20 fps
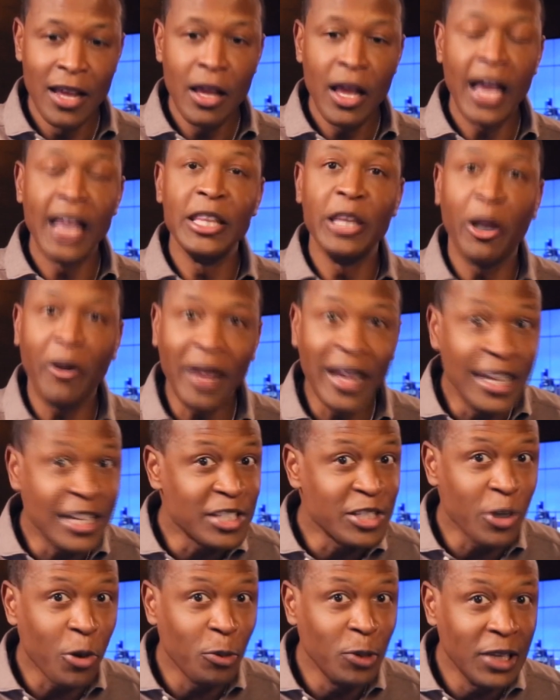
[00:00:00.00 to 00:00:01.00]
and there is
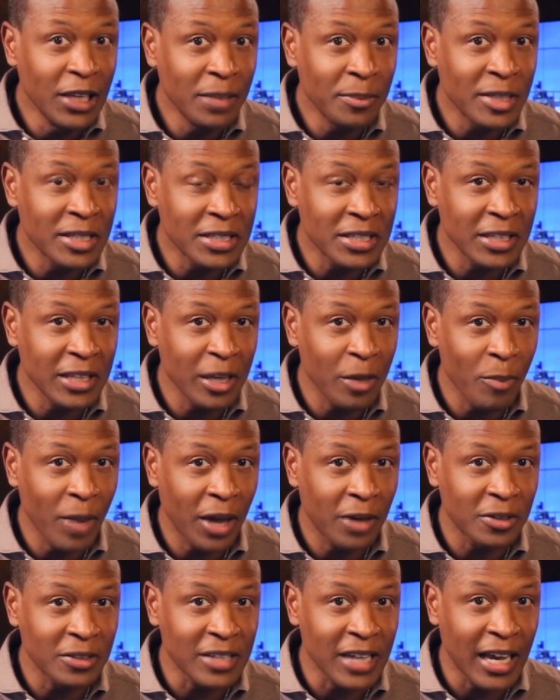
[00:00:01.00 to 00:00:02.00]
no limit to the amount
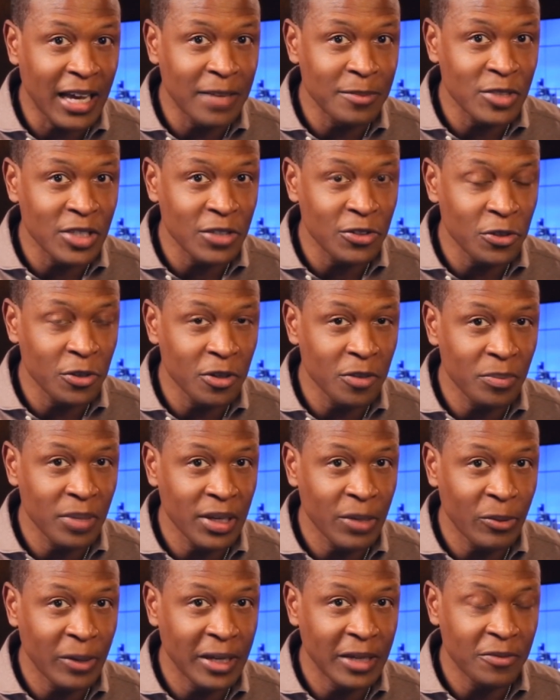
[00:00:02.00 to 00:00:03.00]
of times that you can be
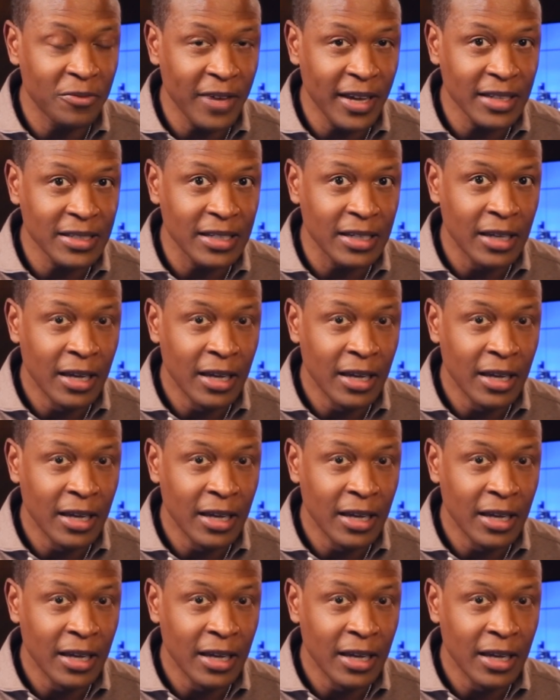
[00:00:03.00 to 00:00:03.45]
reinfected.